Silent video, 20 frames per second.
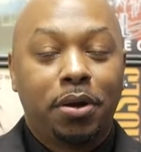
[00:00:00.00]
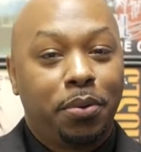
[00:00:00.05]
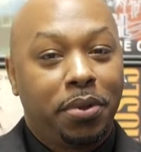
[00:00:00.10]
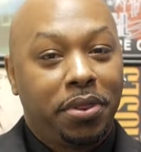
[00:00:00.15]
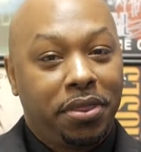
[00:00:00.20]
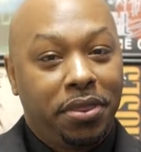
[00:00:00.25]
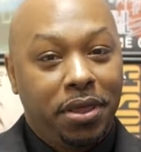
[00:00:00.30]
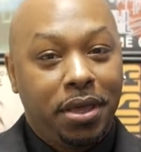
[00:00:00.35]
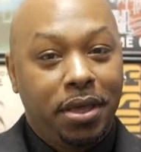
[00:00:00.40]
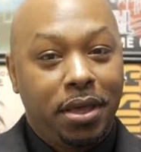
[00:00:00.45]

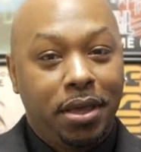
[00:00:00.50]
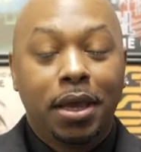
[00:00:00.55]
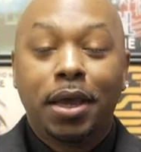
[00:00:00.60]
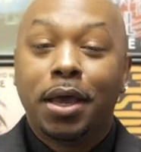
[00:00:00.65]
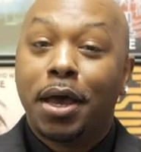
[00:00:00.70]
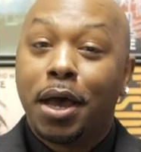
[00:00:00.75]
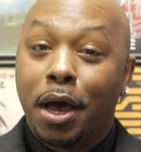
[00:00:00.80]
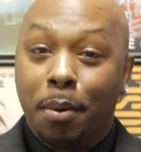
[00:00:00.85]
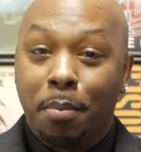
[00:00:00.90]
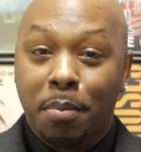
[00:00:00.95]
with the
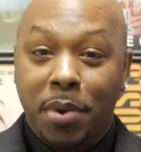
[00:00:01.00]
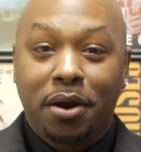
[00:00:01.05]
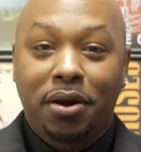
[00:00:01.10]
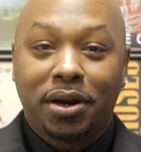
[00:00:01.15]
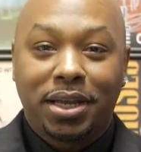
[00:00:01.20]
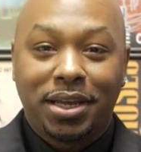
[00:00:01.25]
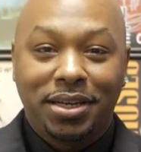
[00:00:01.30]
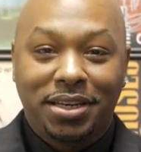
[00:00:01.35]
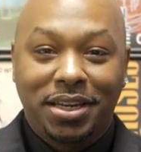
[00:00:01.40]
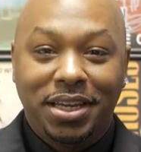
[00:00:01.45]

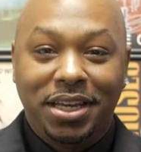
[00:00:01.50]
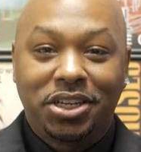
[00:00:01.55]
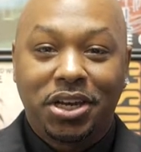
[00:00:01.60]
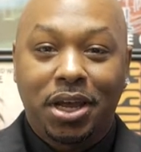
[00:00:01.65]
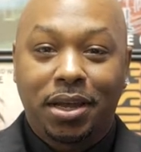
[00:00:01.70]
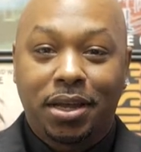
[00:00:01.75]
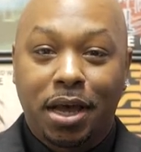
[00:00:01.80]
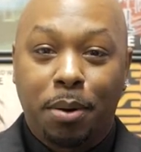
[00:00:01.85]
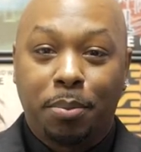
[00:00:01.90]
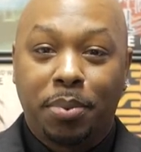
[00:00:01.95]
American
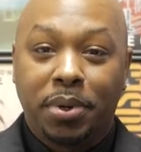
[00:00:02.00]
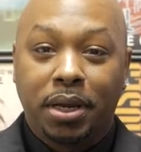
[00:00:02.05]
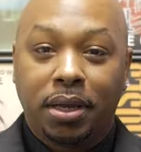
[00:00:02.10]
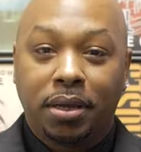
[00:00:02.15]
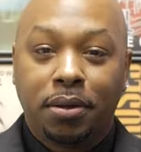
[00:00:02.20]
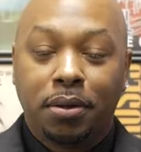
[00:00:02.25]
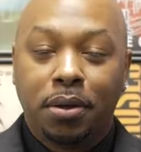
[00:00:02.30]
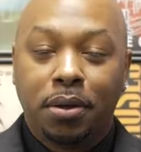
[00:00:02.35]
DJ Company.